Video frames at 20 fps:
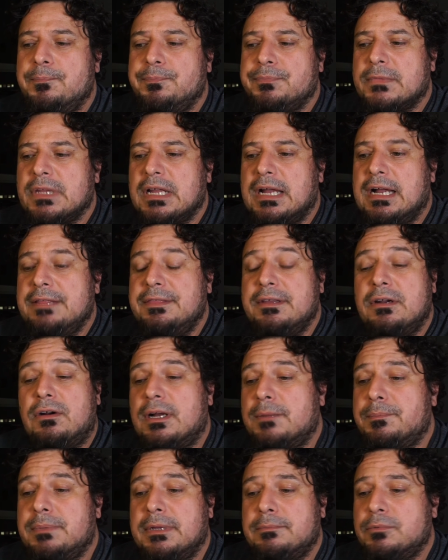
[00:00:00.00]
And there are
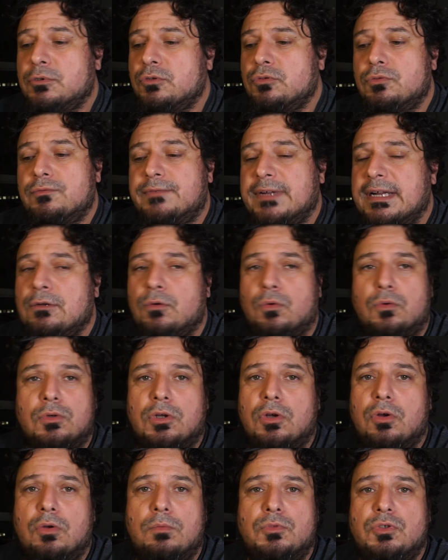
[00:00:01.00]
people who've had
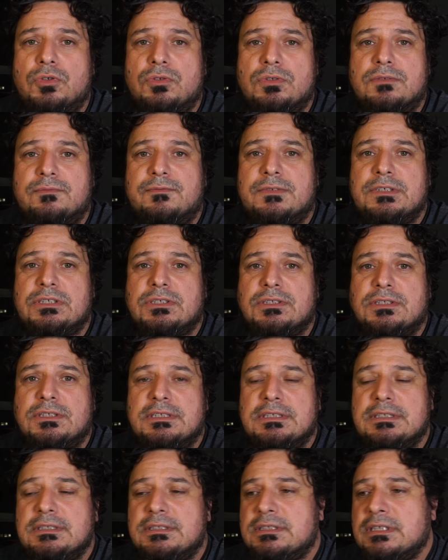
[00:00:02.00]
autoimmune
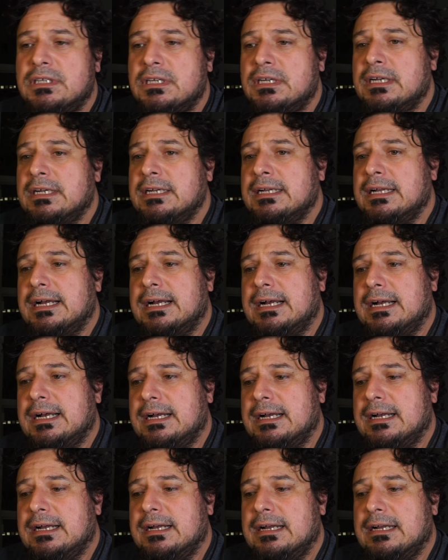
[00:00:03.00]
deficiencies
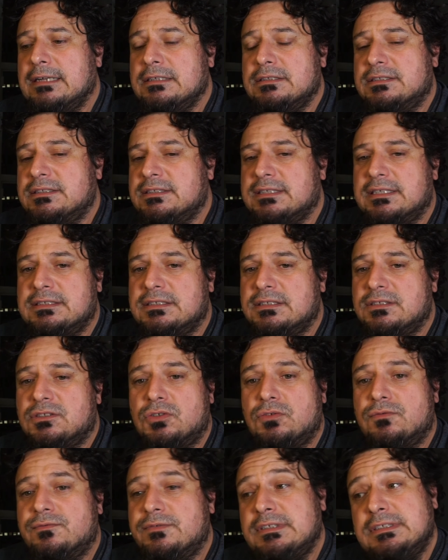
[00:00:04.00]
and diseases who've
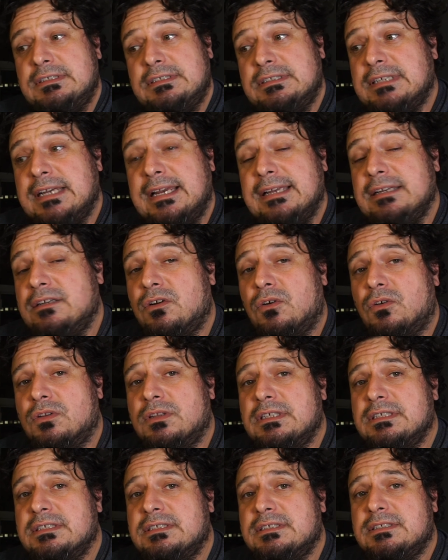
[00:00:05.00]
taken on
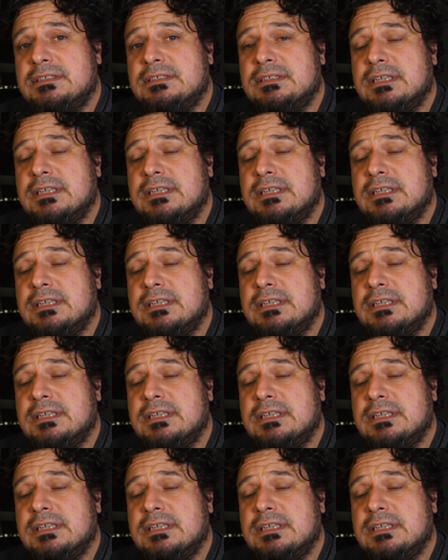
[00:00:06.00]
this